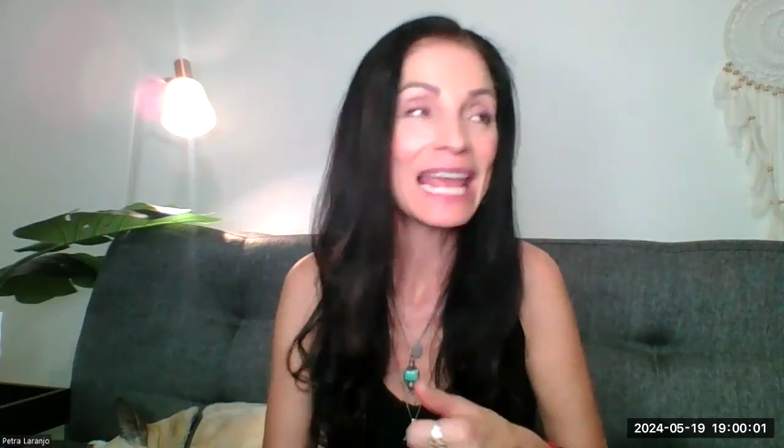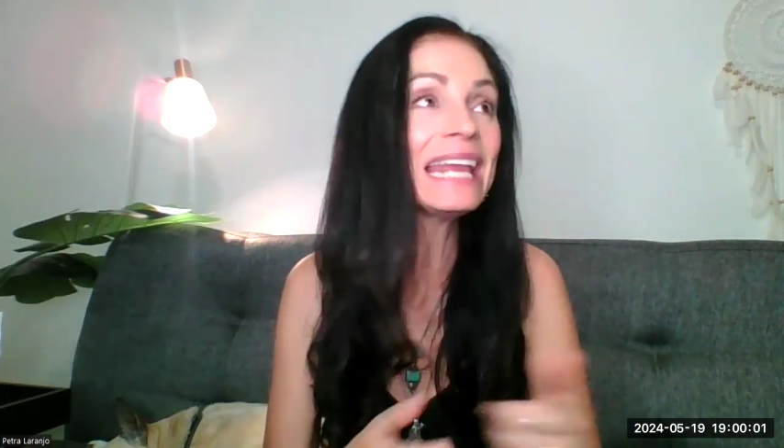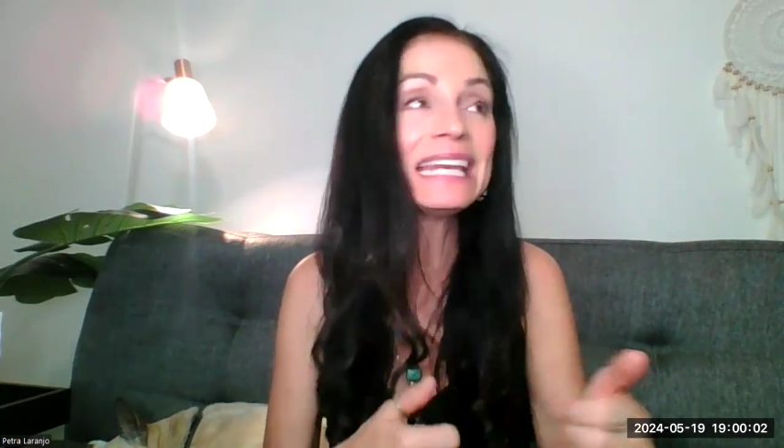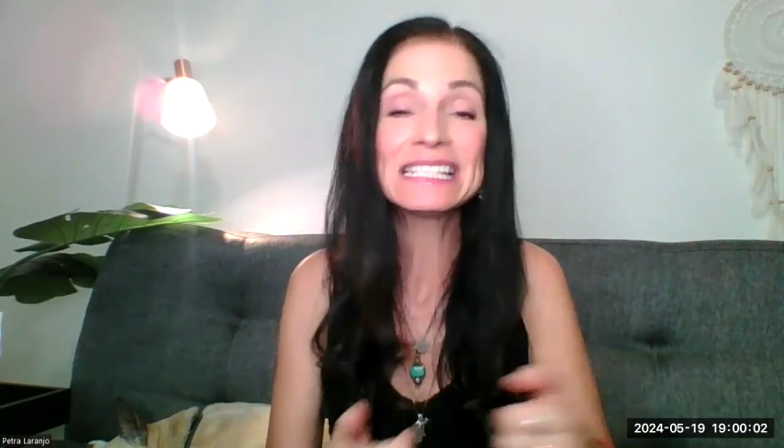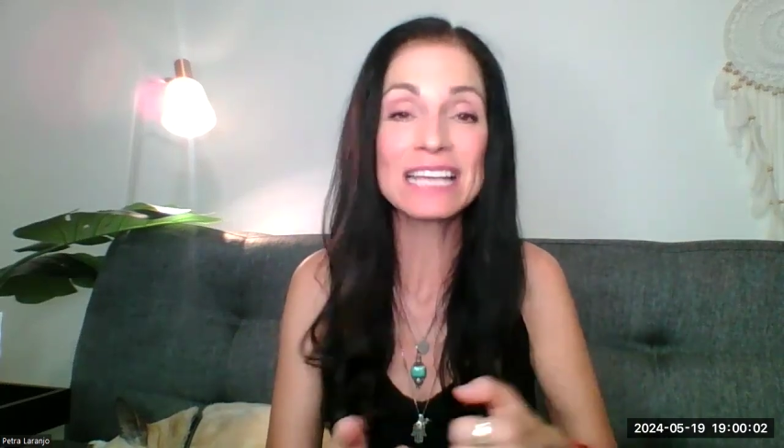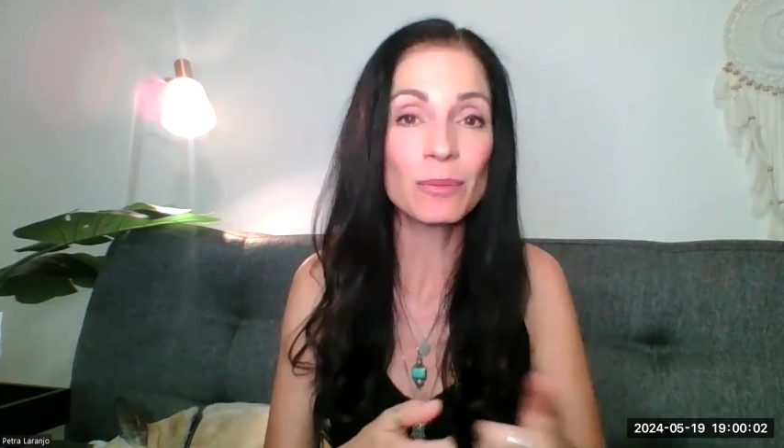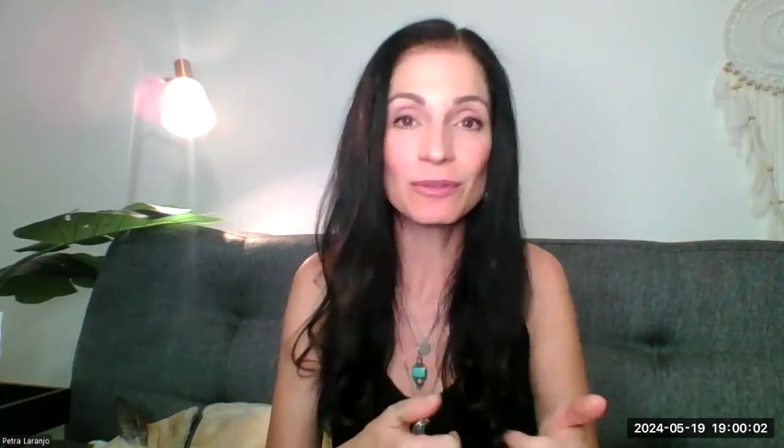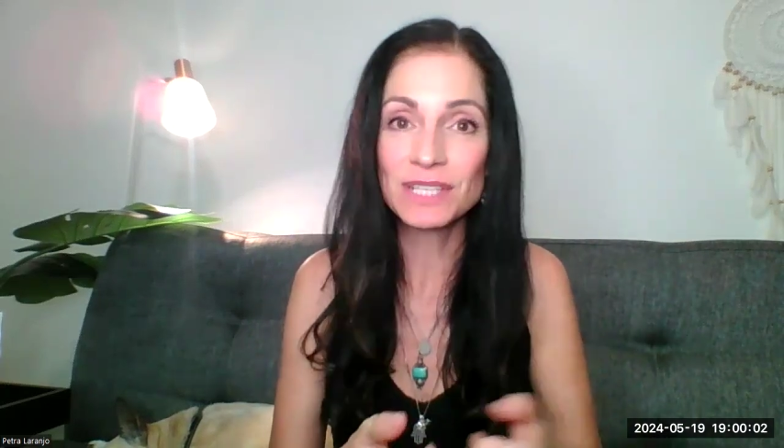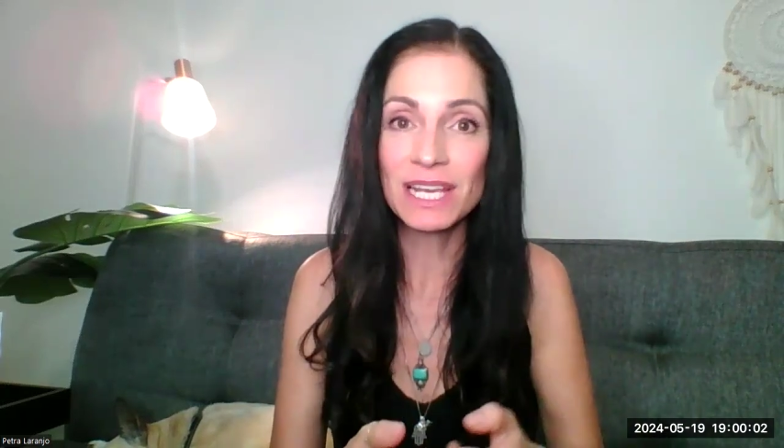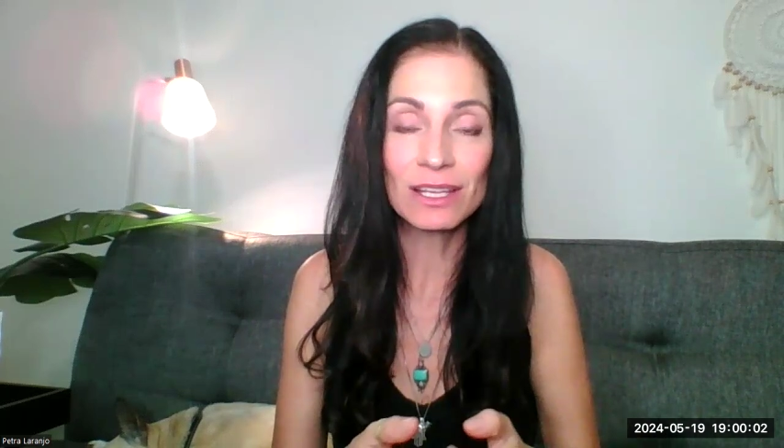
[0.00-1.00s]
Any time
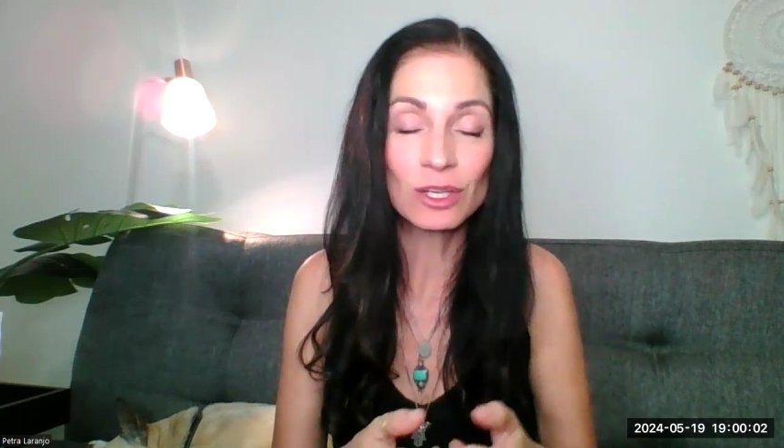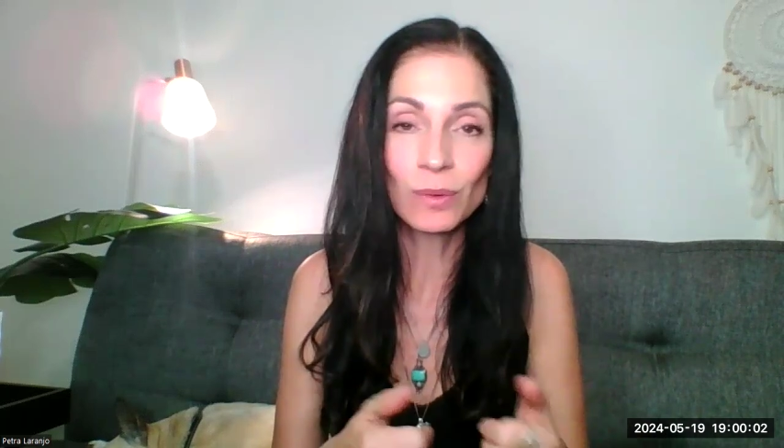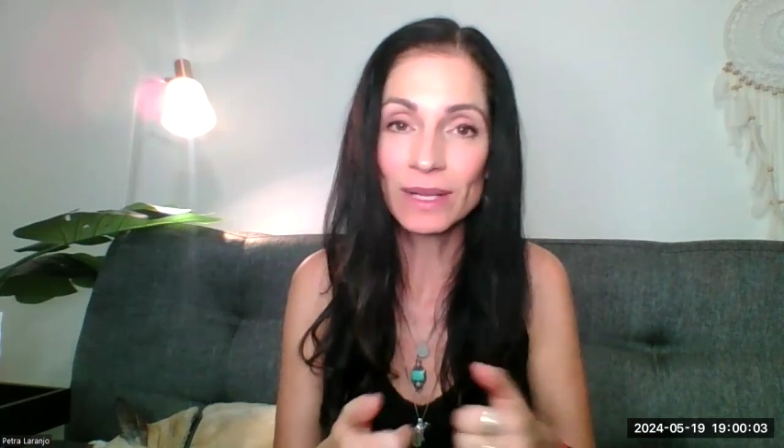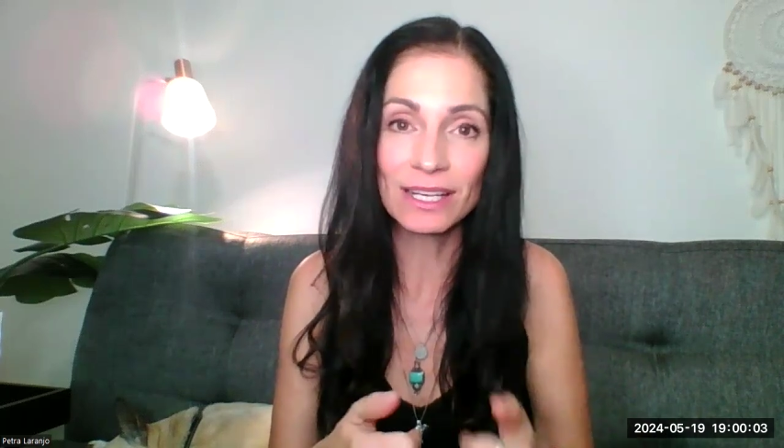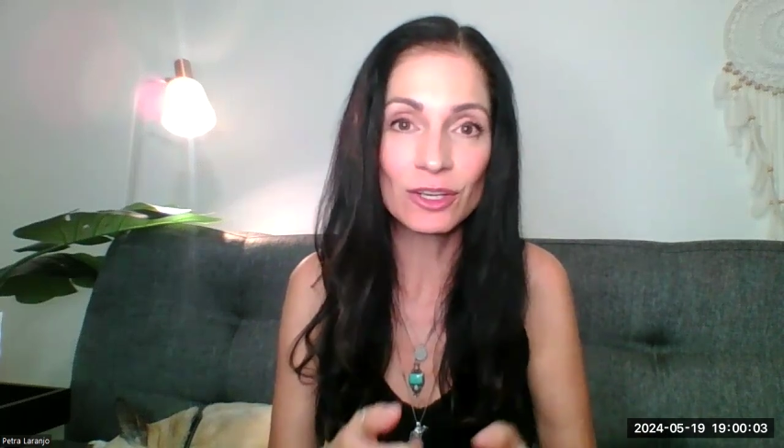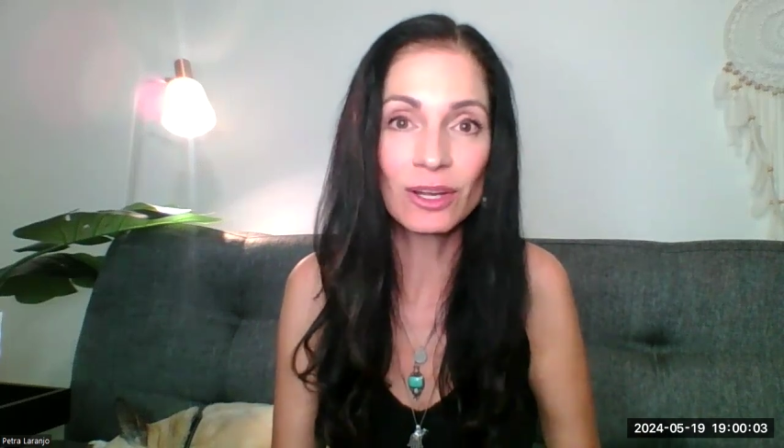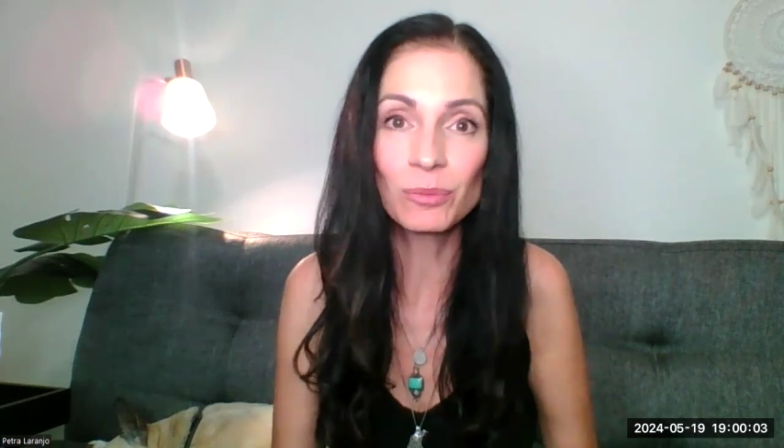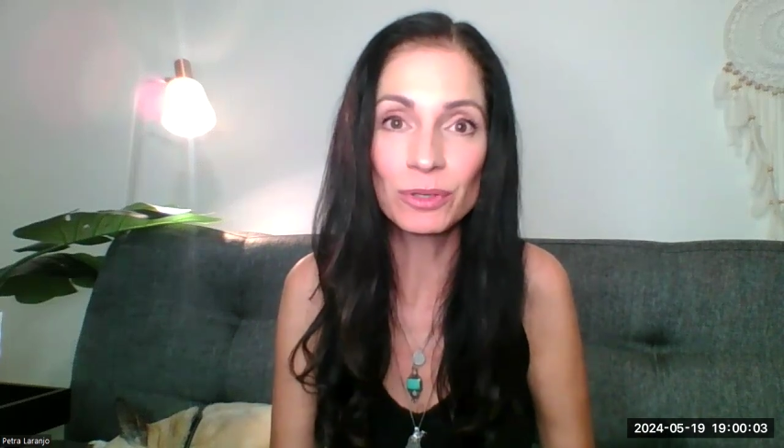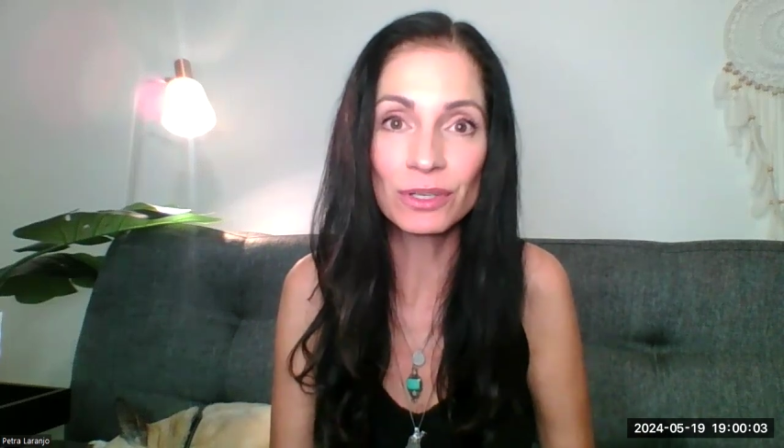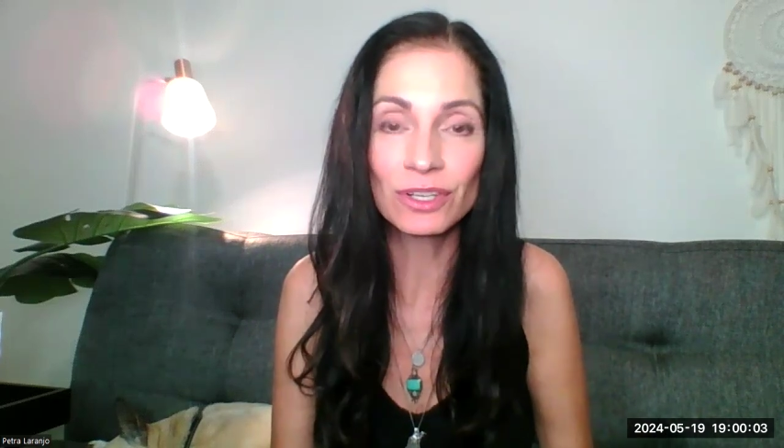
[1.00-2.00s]
of day, you quickly go
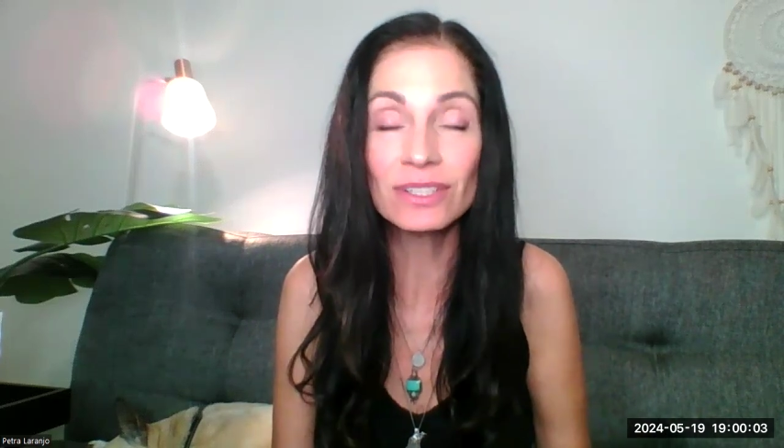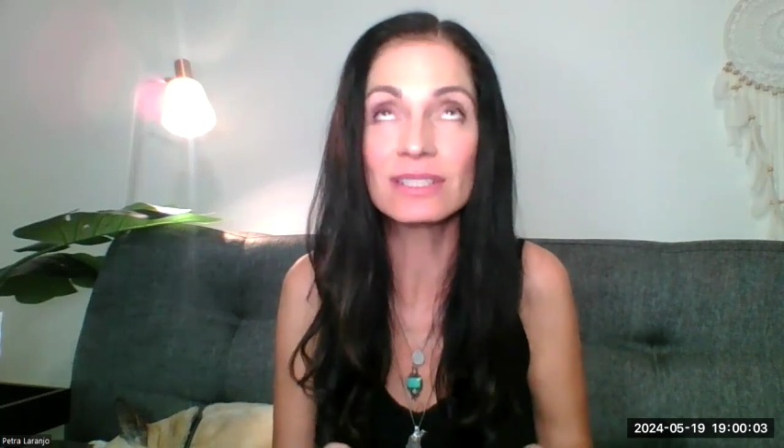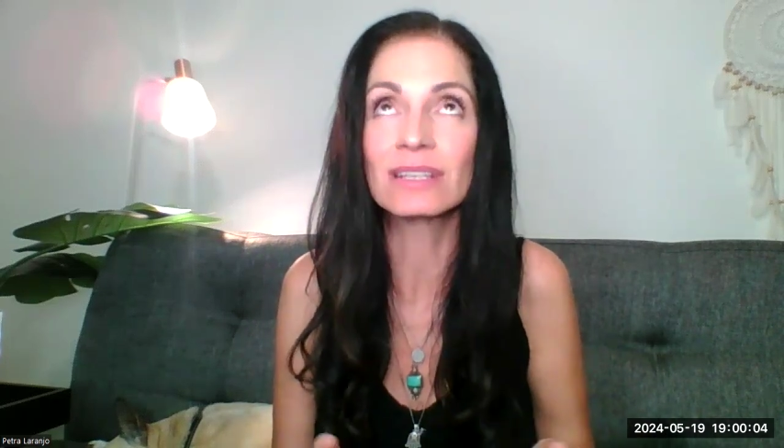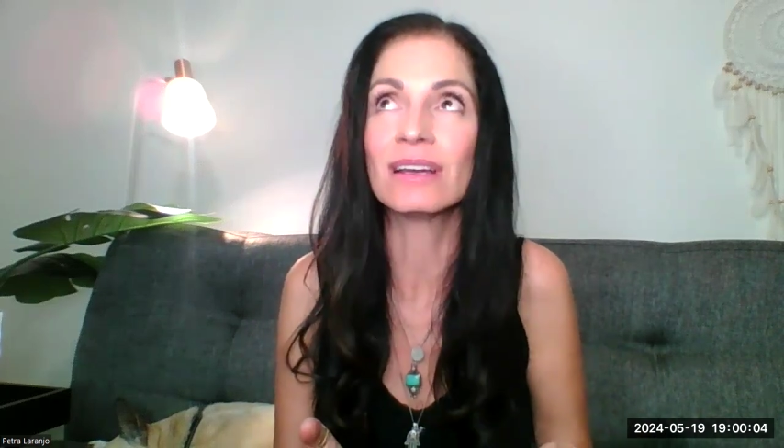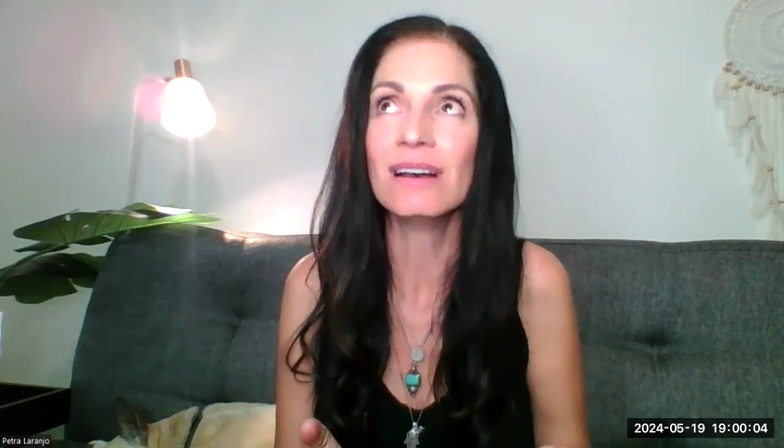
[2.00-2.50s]
and put a note in.